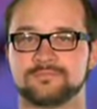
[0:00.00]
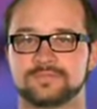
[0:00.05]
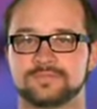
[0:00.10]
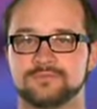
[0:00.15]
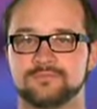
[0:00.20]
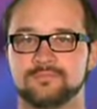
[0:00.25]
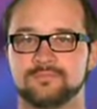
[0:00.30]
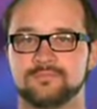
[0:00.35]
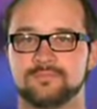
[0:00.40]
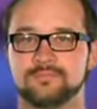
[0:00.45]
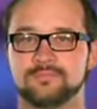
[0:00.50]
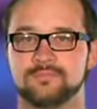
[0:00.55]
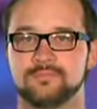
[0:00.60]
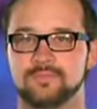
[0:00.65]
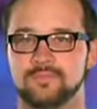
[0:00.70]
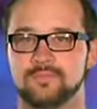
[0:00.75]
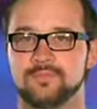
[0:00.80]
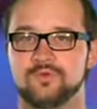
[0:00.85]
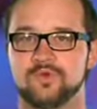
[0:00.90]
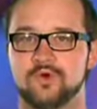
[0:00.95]
some
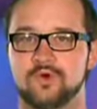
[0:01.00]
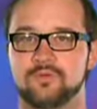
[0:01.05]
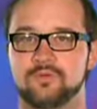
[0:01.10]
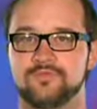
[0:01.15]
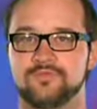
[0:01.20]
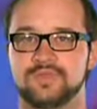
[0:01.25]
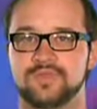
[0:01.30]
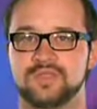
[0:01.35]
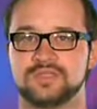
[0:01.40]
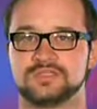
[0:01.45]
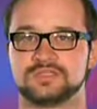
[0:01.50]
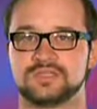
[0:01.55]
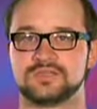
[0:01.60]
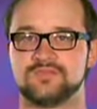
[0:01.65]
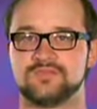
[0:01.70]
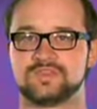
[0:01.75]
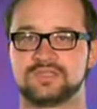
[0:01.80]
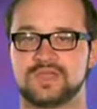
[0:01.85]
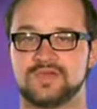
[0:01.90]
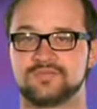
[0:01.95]
normal villains that
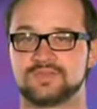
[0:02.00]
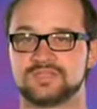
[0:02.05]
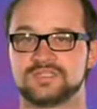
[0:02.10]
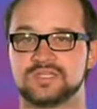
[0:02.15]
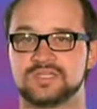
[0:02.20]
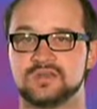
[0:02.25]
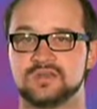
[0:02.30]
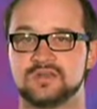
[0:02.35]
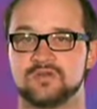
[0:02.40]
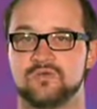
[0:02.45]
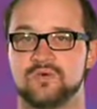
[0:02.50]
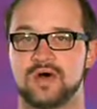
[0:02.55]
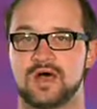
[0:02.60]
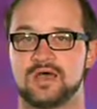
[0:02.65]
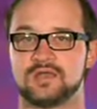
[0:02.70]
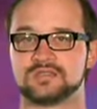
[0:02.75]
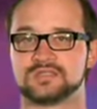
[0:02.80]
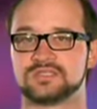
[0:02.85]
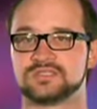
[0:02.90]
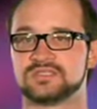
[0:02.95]
you haven't seen in a
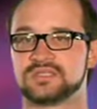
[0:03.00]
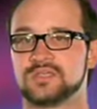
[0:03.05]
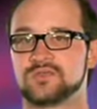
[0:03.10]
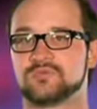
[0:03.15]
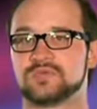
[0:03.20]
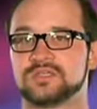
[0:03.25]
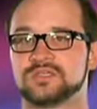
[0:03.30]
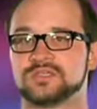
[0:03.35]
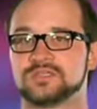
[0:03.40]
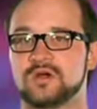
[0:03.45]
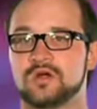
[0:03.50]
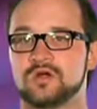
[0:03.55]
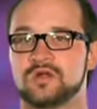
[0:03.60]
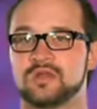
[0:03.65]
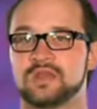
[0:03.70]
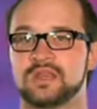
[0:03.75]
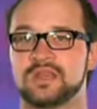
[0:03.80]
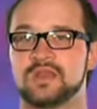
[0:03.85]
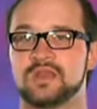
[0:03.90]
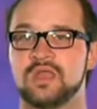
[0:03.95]
while since they restarted
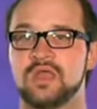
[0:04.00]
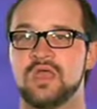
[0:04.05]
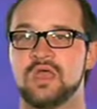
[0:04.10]
it.